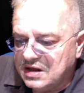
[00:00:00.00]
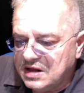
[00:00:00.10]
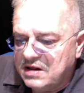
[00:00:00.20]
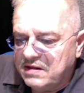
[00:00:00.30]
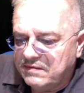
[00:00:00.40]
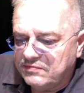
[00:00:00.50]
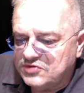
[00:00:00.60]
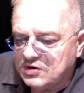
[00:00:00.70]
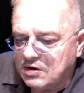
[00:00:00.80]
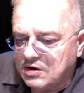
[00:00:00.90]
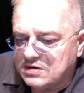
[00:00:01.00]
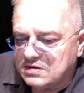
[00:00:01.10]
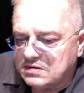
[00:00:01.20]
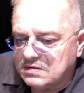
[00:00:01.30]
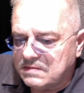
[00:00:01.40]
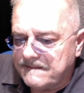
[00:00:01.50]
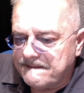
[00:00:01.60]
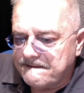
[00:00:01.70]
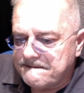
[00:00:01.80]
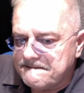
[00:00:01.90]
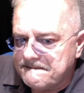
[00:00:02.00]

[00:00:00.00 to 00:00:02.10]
Literally, there aren't